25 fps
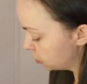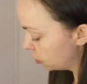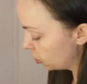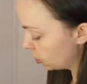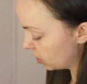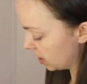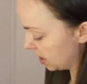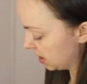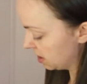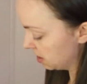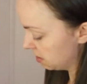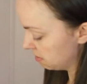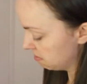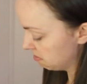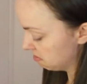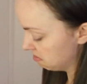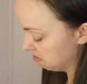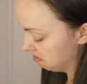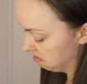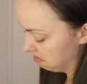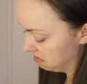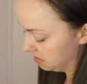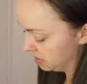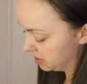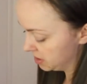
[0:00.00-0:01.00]
put in
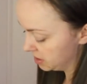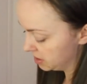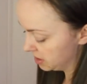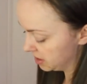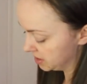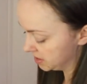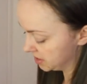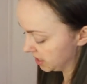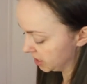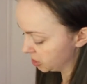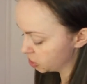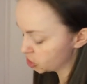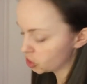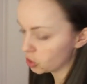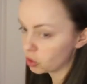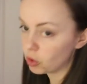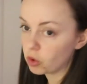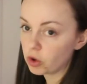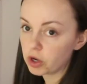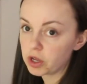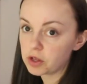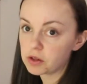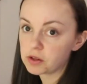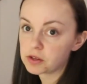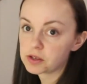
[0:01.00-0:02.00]
essential
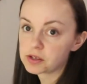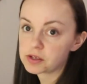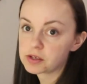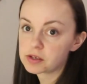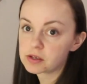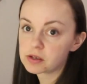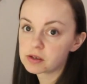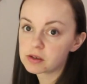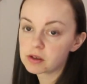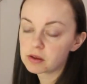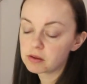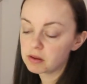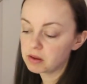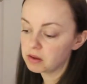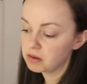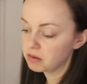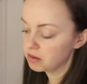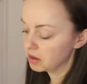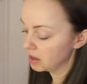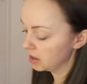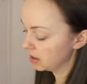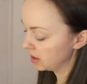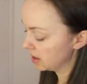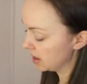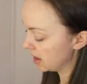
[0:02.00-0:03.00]
oils,
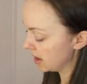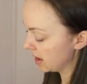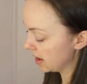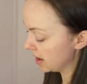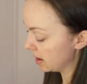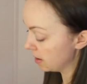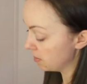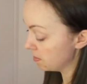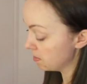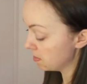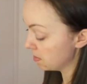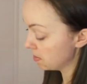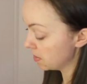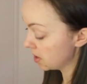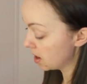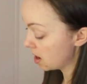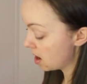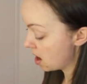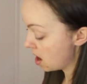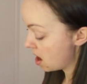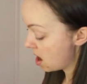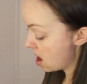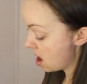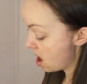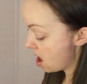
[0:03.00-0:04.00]
and
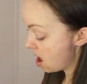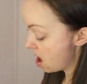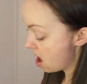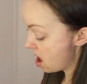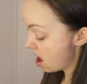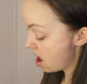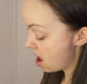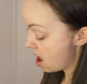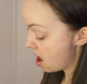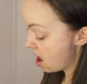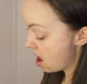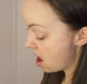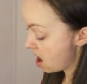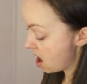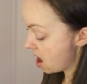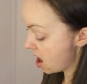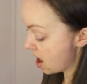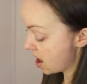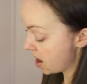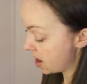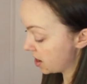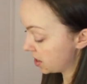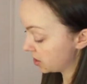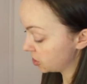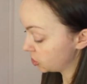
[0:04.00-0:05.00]

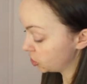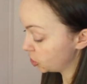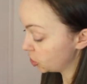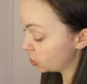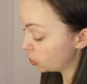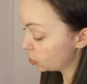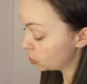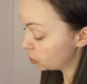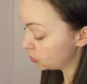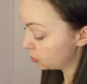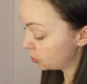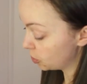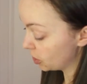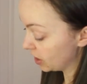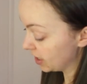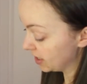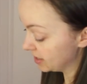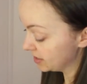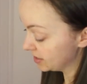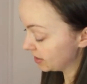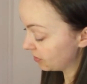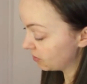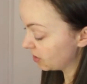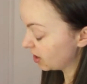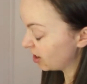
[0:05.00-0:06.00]
you could put
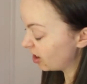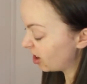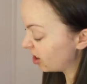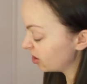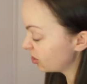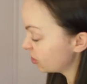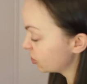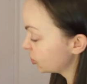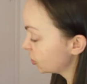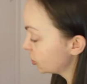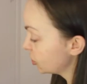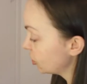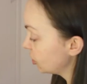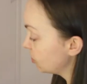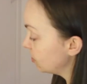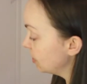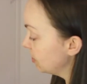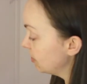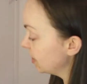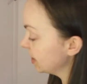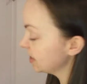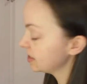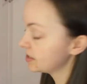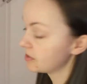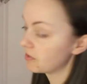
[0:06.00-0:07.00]
in different colours, so it could be
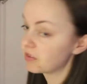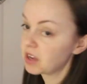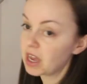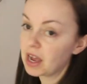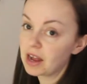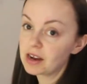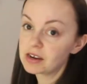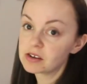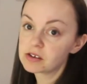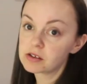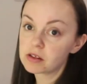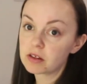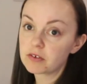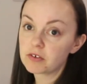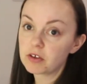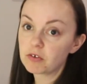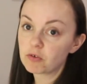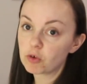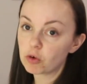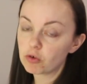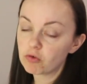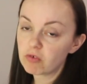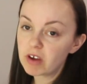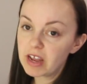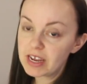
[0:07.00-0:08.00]
bits of candle. If you've
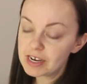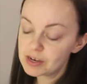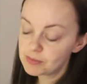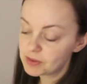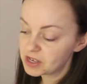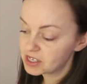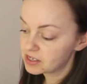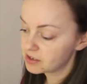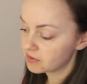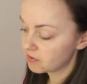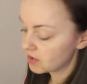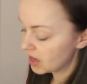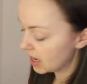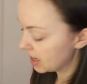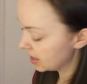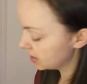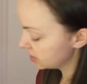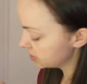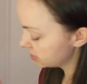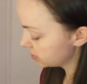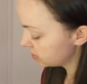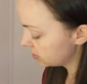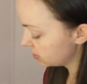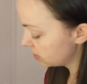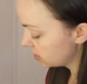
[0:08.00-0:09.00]
got red bits of
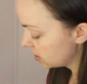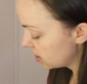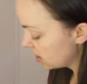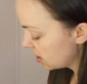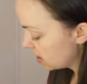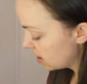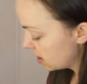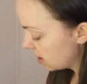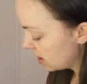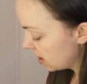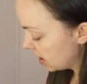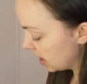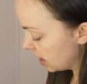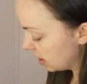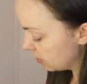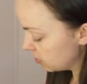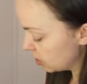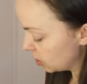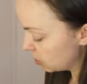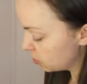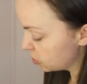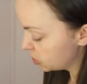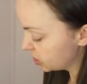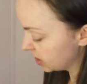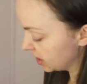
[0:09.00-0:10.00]
candle, you
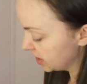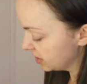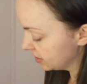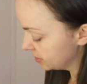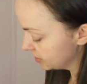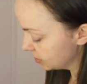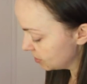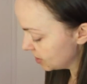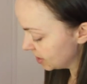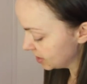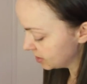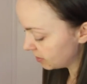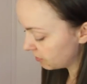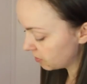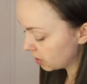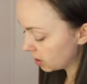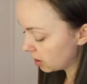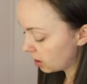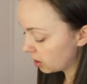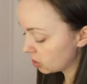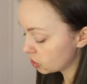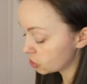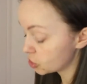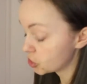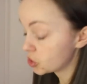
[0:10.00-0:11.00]
can put it in to make different
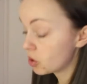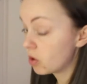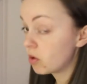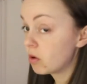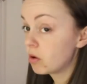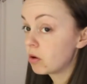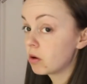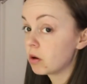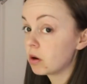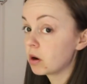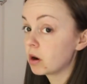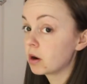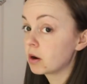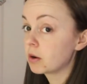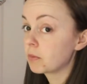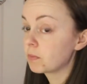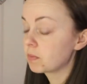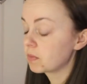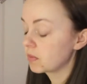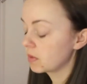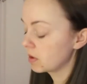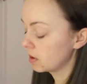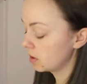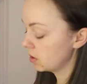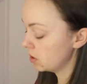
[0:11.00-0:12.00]
colours, or
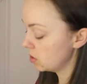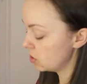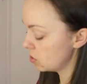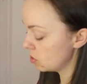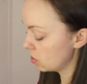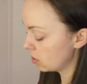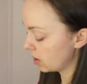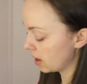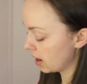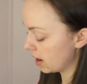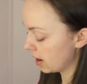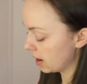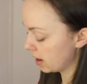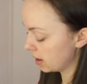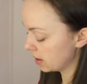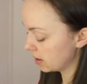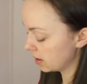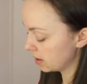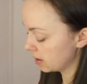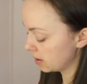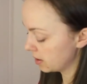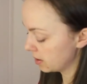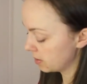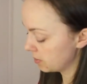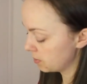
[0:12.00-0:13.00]
you
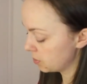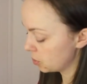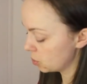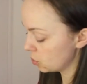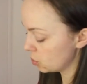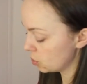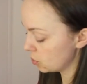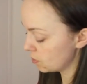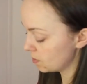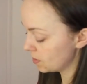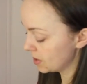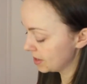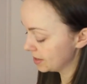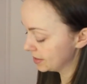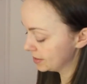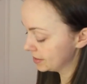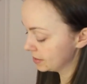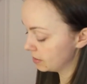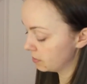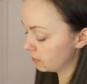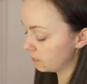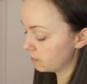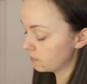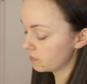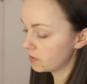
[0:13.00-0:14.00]
can put
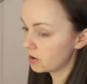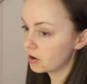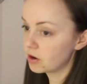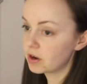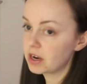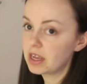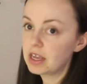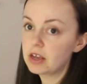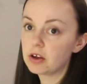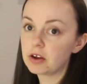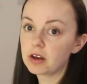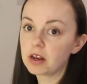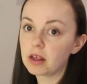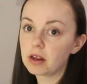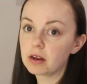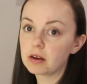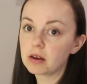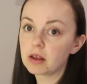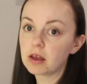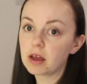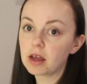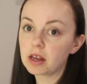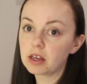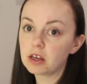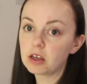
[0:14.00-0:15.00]
bits of crayon
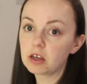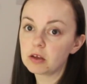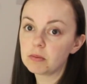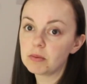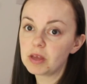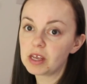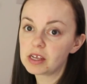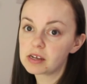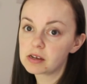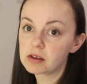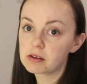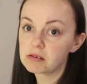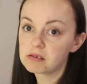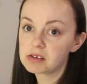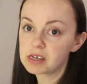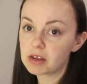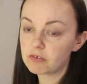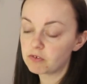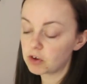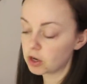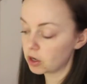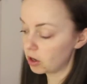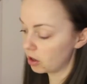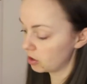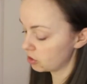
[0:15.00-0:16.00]
in and you can make
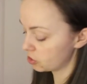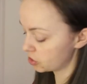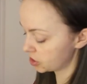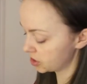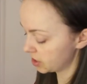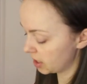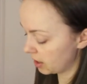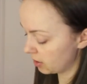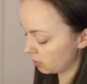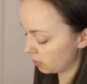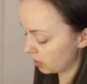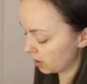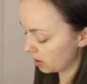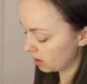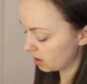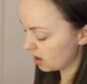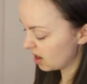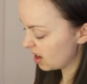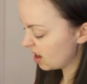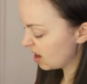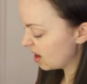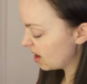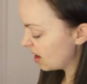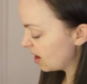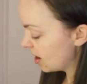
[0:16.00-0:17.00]
different colours that way.
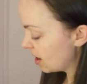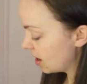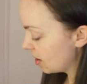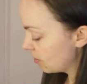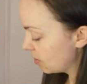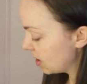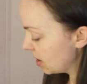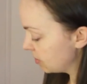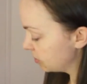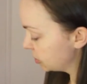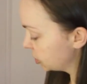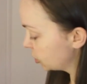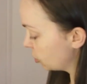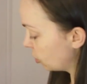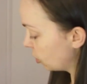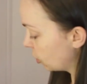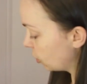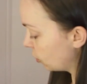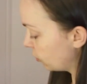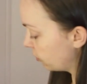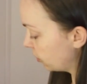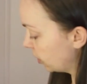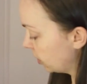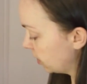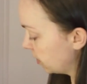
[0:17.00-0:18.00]
But I'm just going to
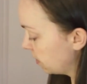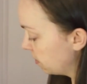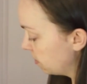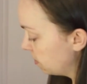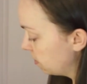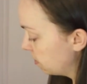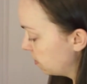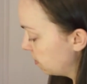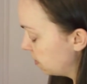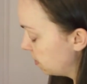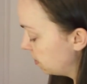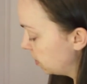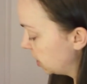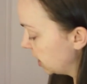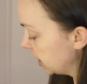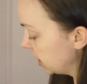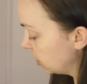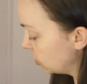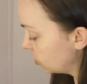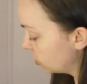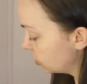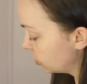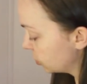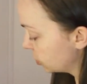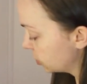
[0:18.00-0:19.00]
go for plain
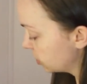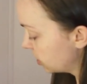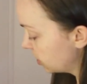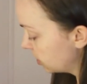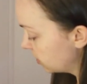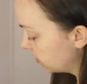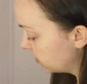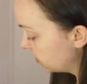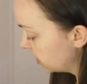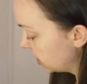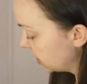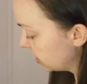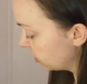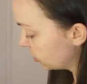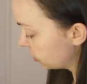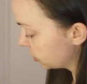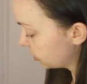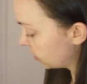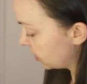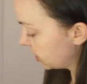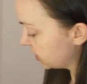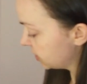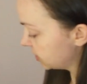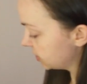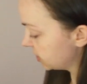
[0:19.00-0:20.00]
old
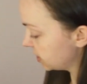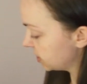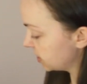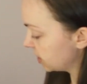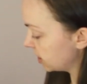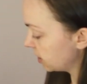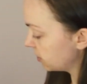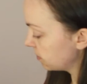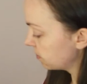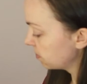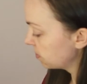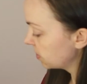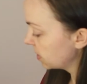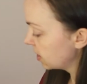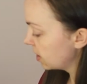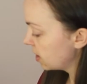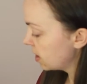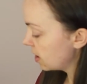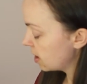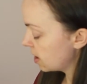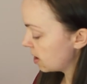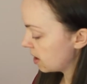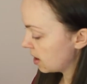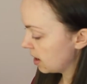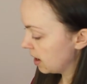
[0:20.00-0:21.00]
ones today.
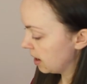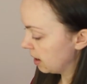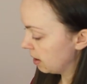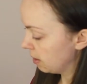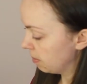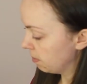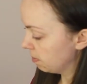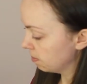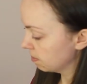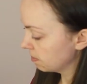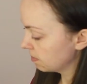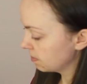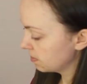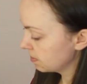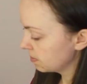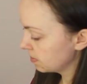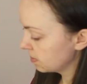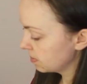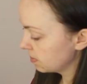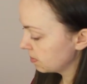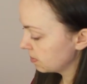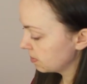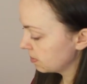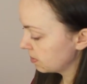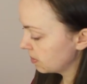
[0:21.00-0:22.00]
I'm
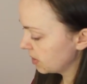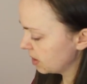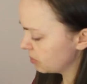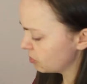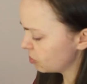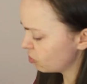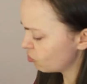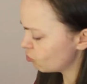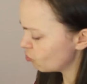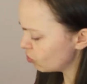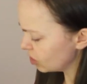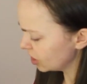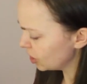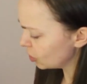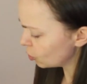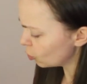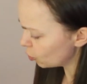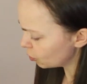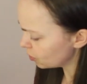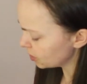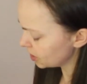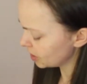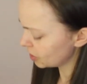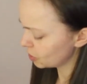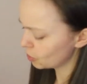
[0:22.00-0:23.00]
just really
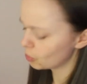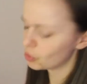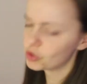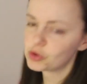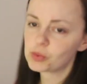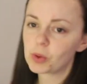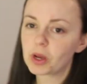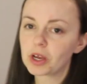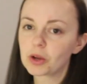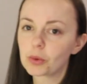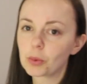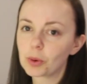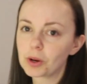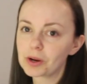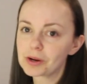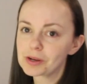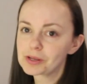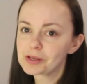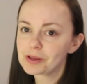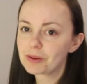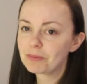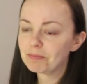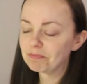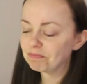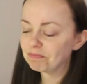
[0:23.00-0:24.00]
hoping that the wood wick works.